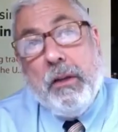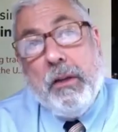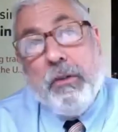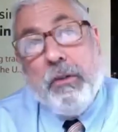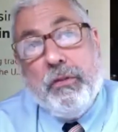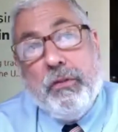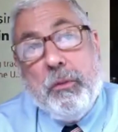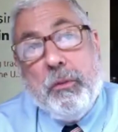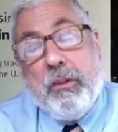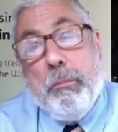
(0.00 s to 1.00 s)
some of the
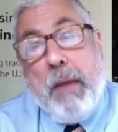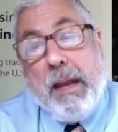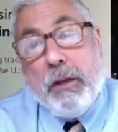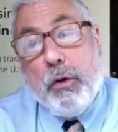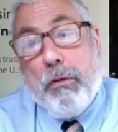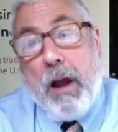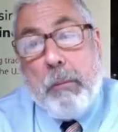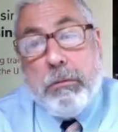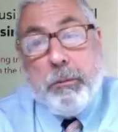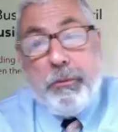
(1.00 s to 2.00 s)
special medical
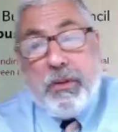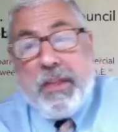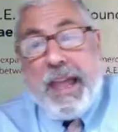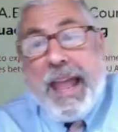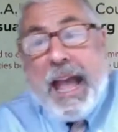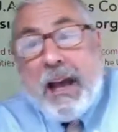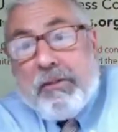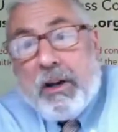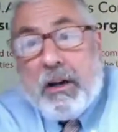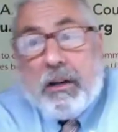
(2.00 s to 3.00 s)
problems that they
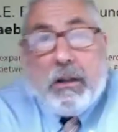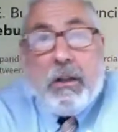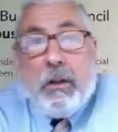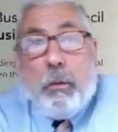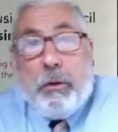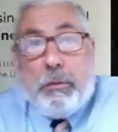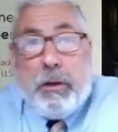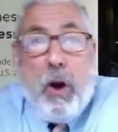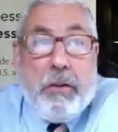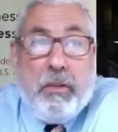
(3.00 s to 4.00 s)
have with
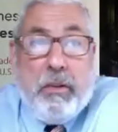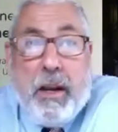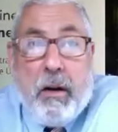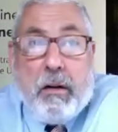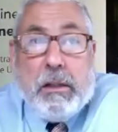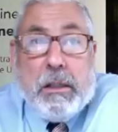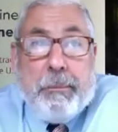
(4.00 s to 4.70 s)
regard to their